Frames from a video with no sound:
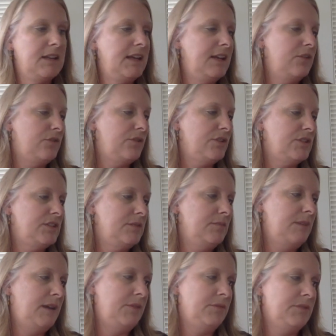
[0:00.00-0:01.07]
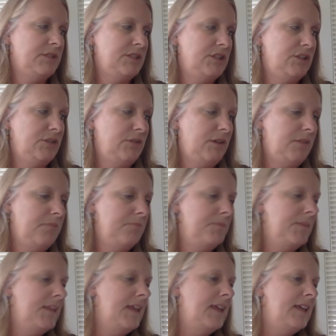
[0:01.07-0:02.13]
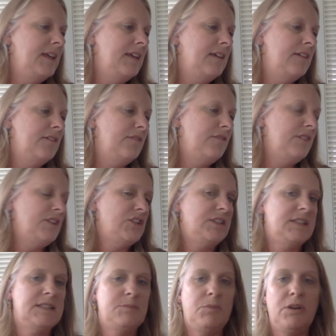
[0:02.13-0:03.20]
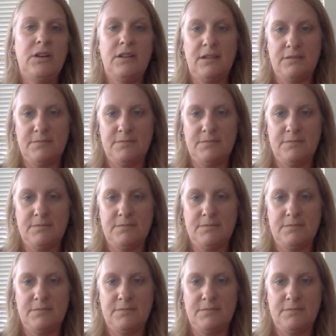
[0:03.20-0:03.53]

in order to be able to finish this book.